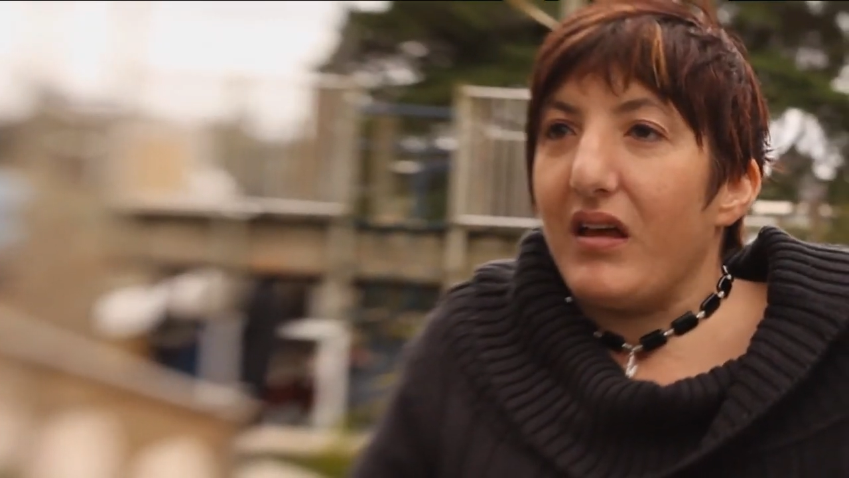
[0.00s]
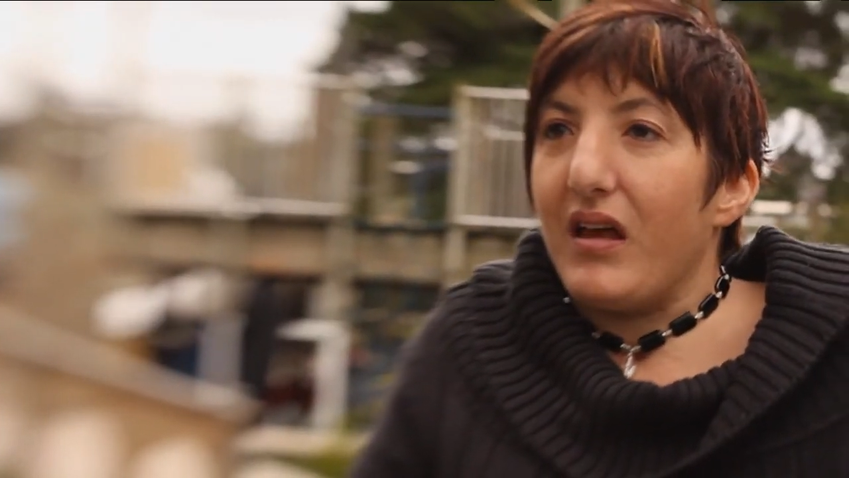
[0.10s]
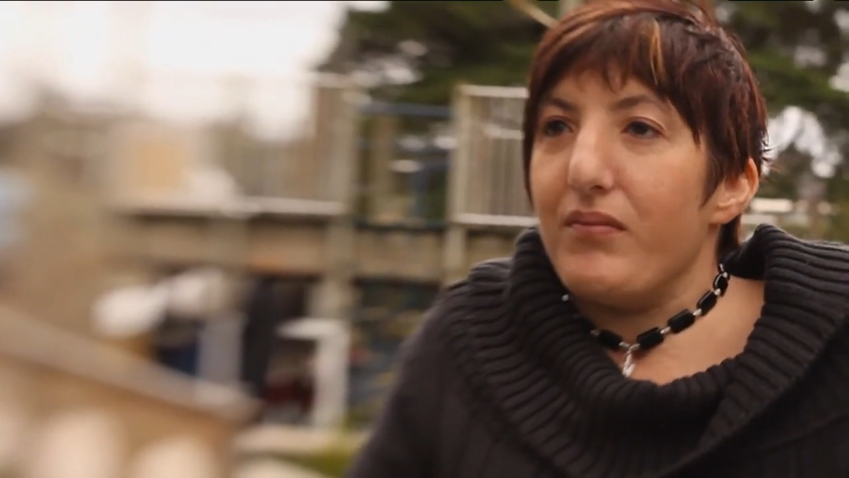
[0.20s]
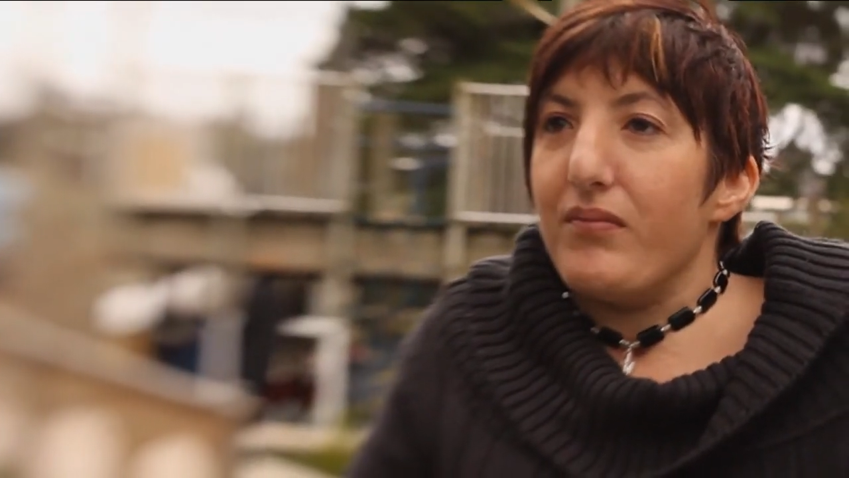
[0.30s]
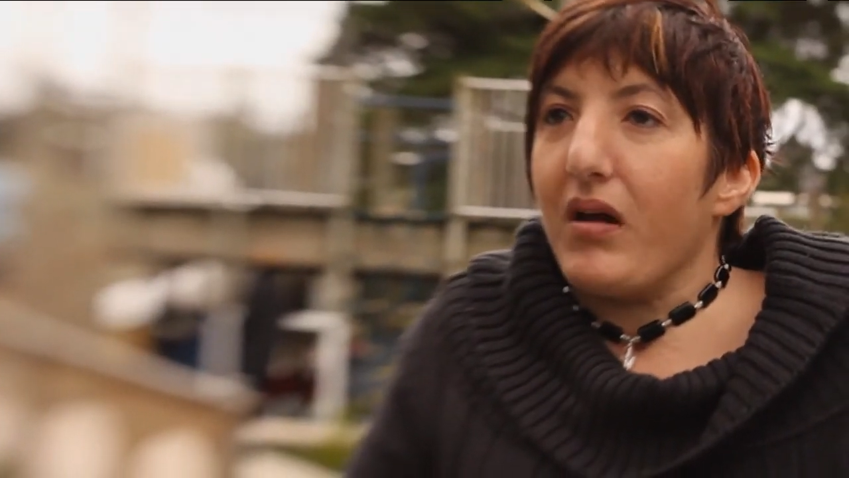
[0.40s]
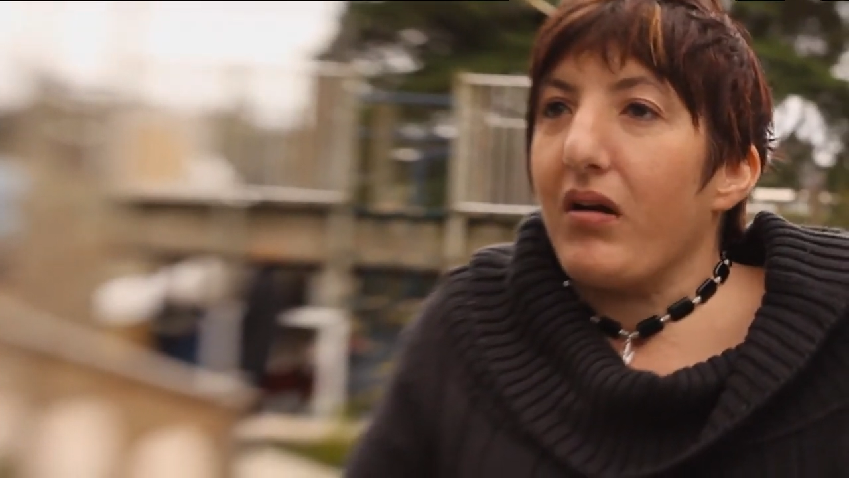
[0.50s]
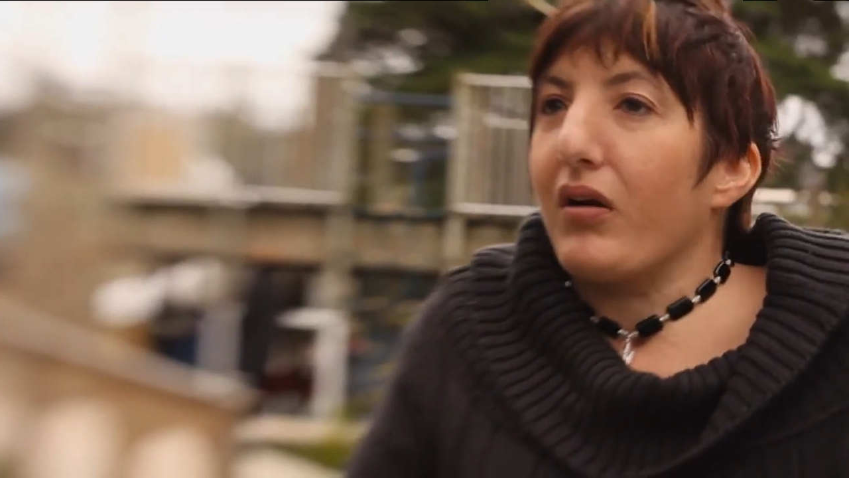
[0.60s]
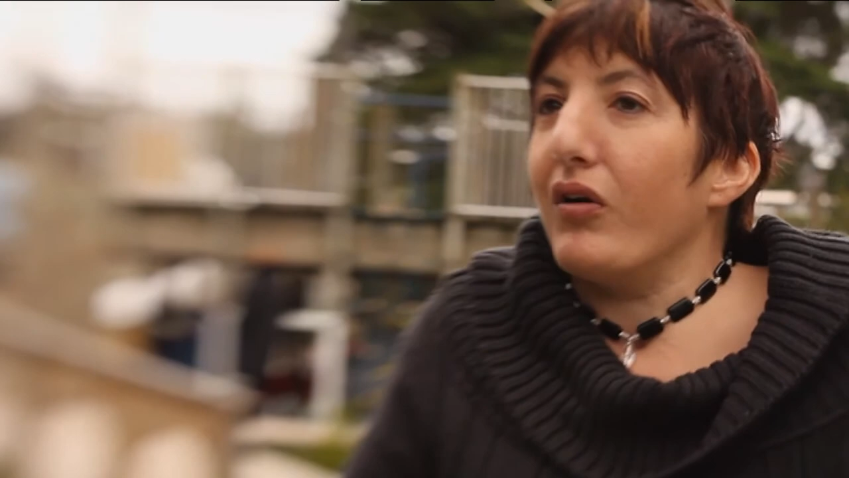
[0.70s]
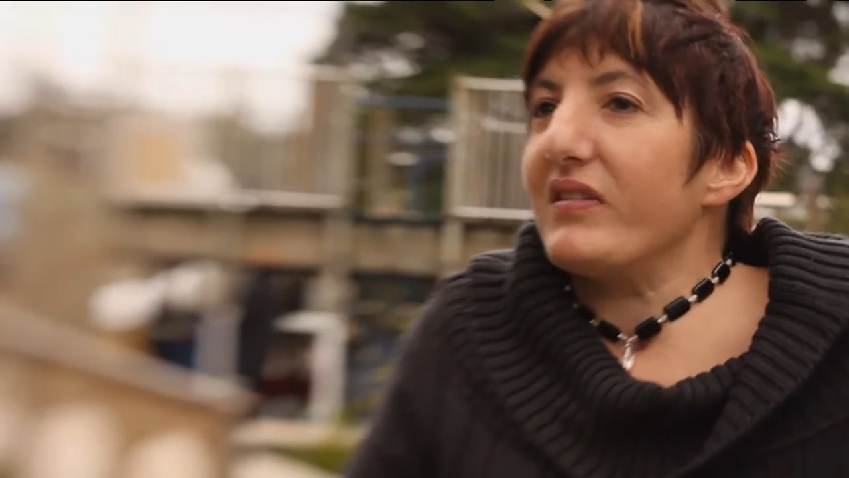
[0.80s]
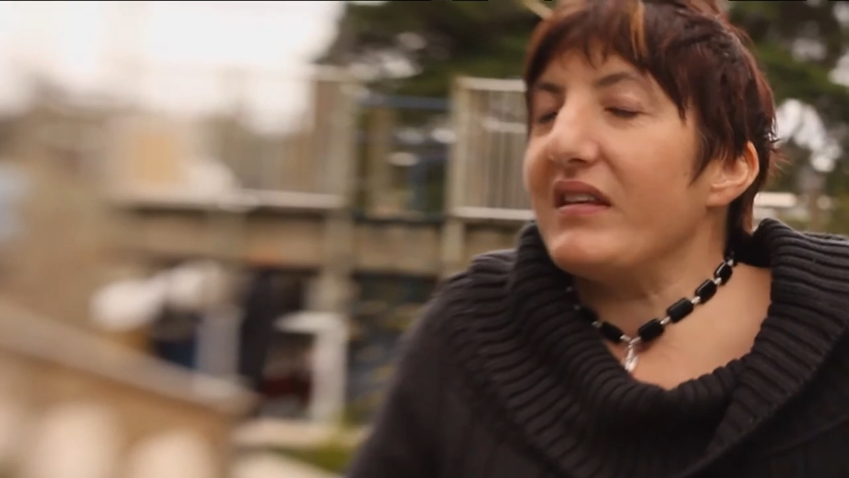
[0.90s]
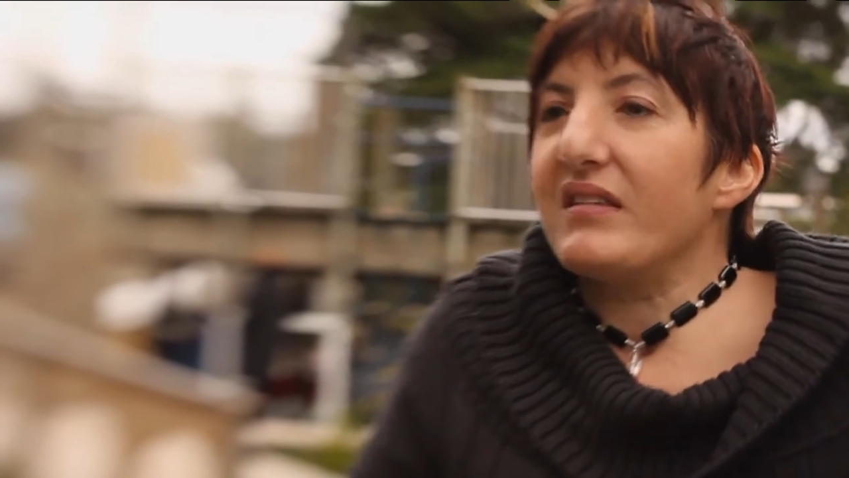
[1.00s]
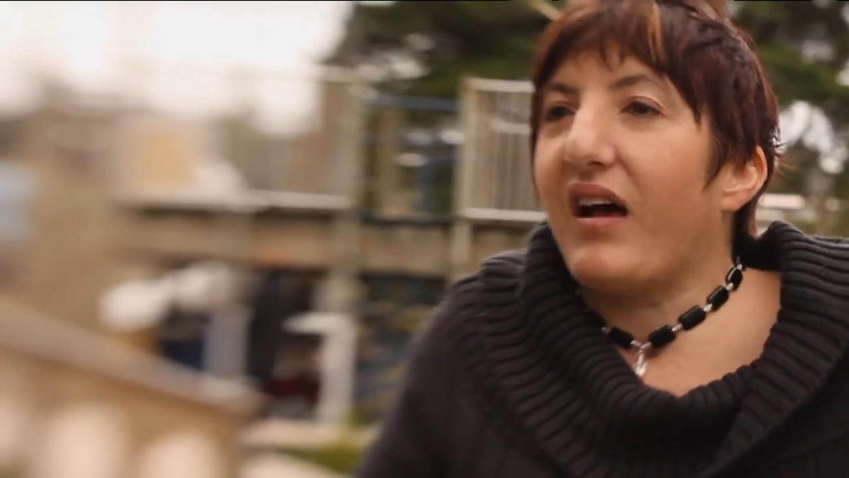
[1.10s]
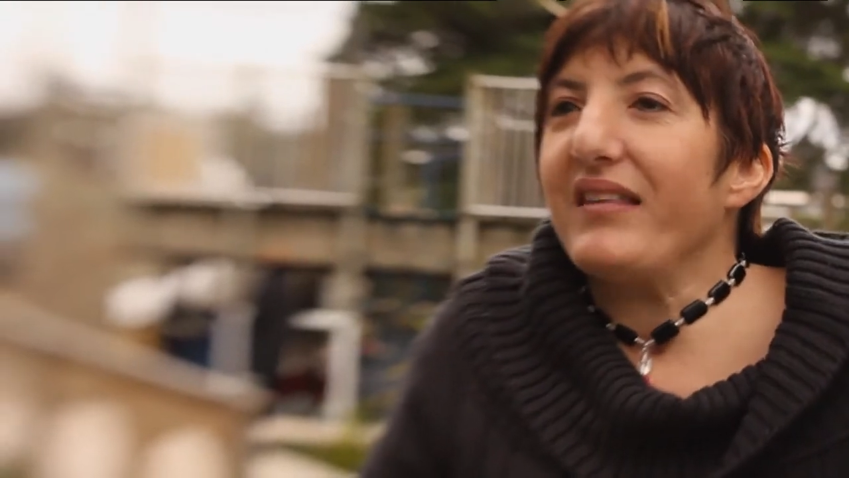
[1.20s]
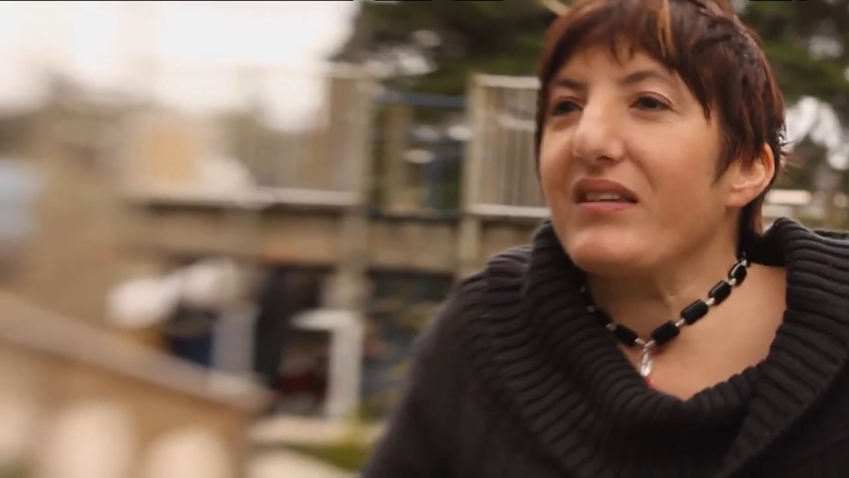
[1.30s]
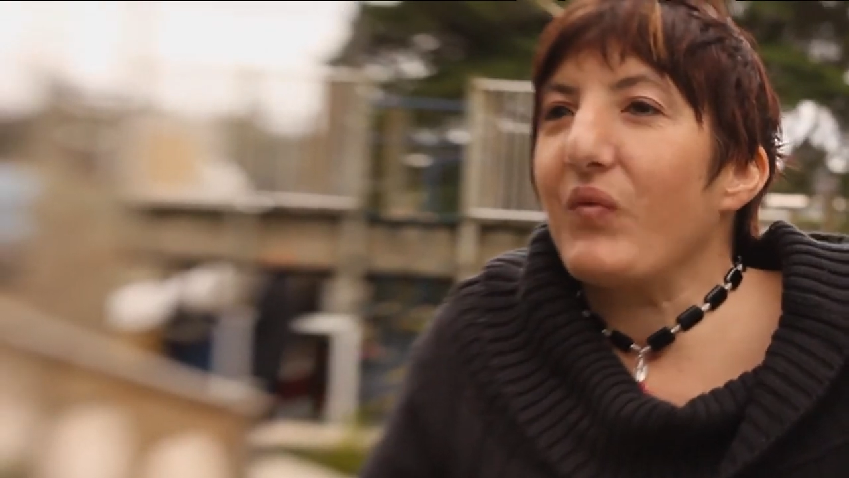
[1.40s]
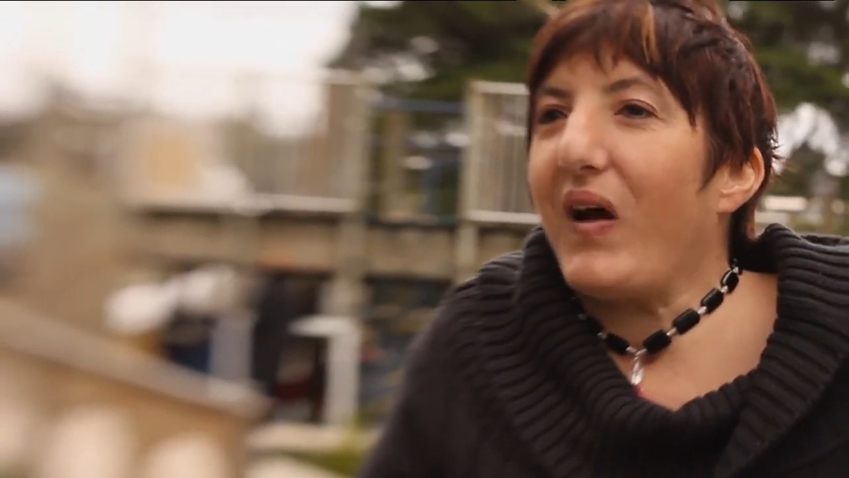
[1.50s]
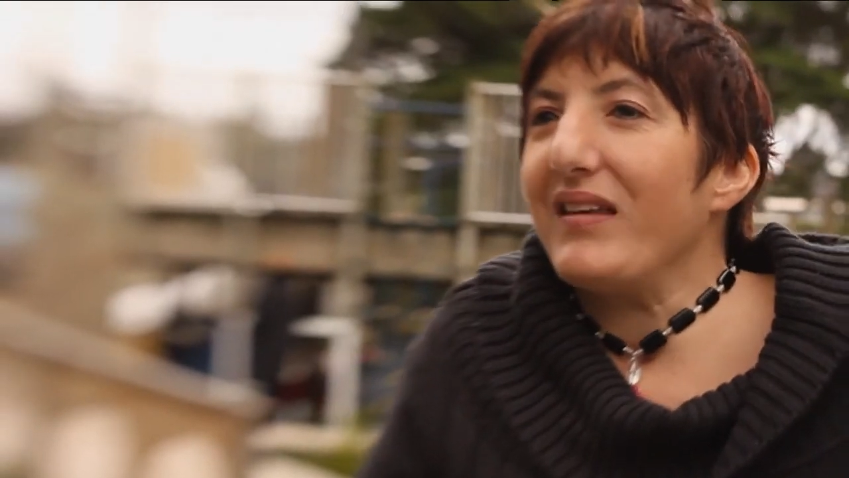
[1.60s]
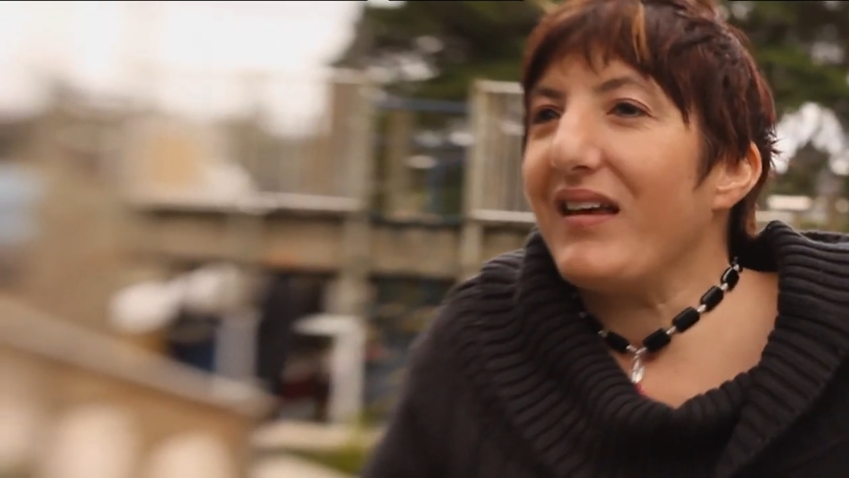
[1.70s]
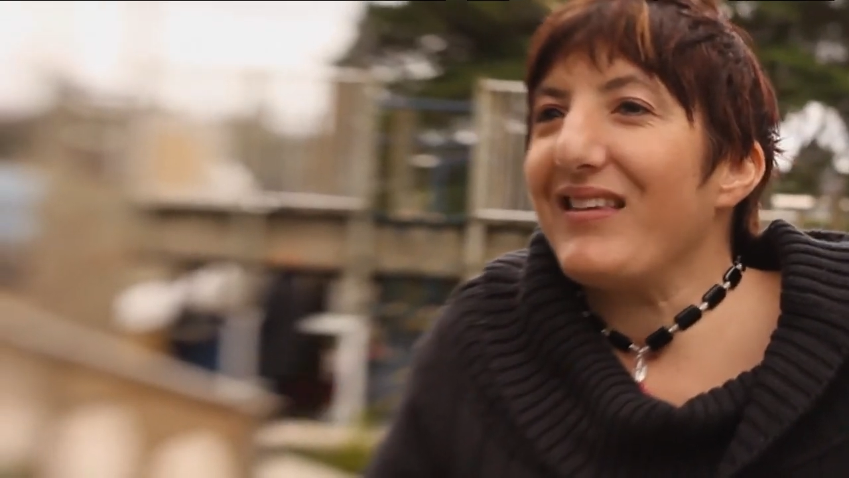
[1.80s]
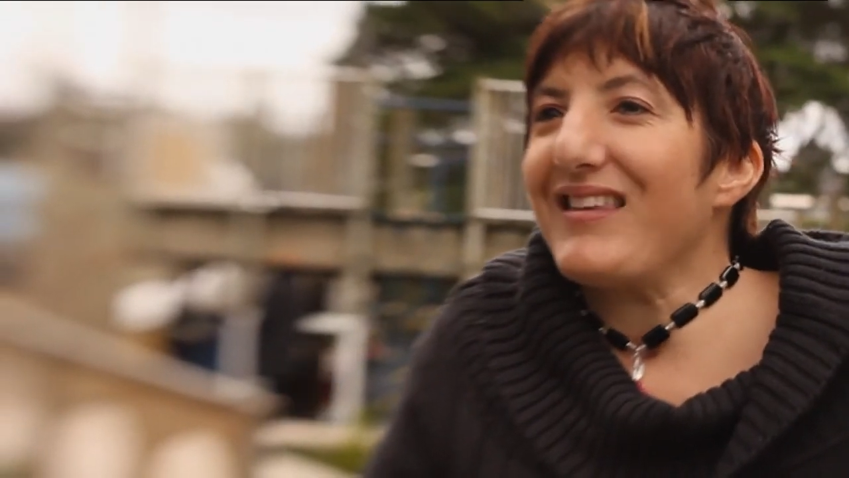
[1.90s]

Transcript: in miracles and signs and wonders.